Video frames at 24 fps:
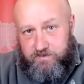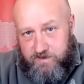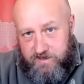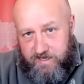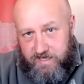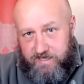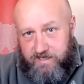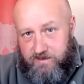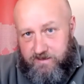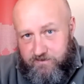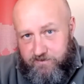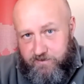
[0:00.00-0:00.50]

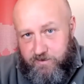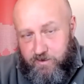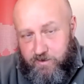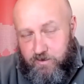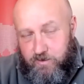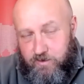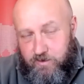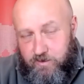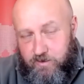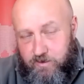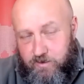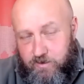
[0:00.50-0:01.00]
think for
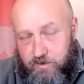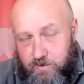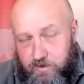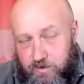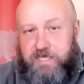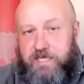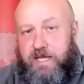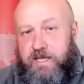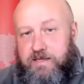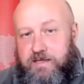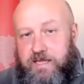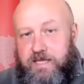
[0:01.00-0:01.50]
yourself. I
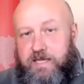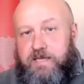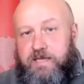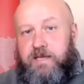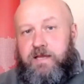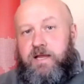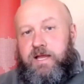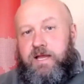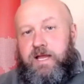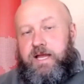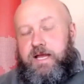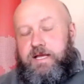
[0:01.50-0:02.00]
mean,
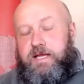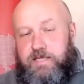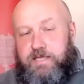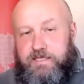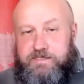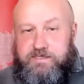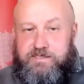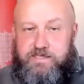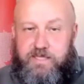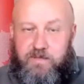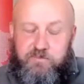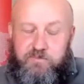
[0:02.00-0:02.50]

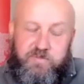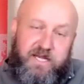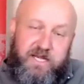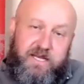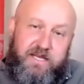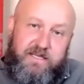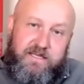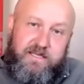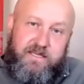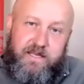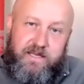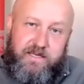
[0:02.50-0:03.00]
it's
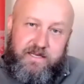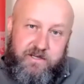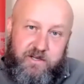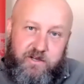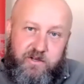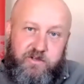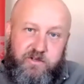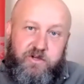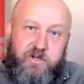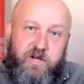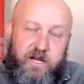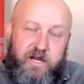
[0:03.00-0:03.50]
debilitating.
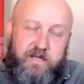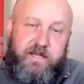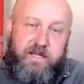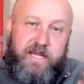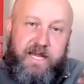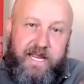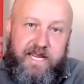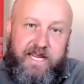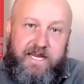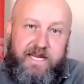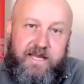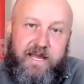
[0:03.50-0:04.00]
You don't
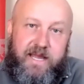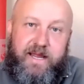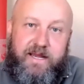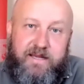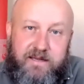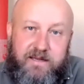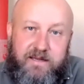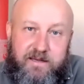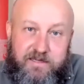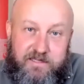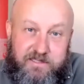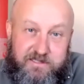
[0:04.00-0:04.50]
need
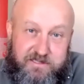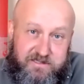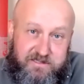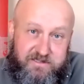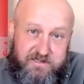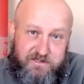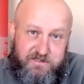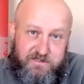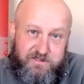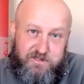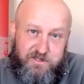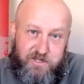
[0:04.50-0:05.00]

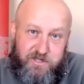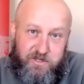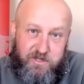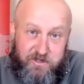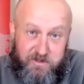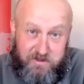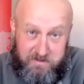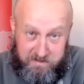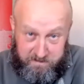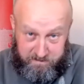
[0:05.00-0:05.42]
analysts to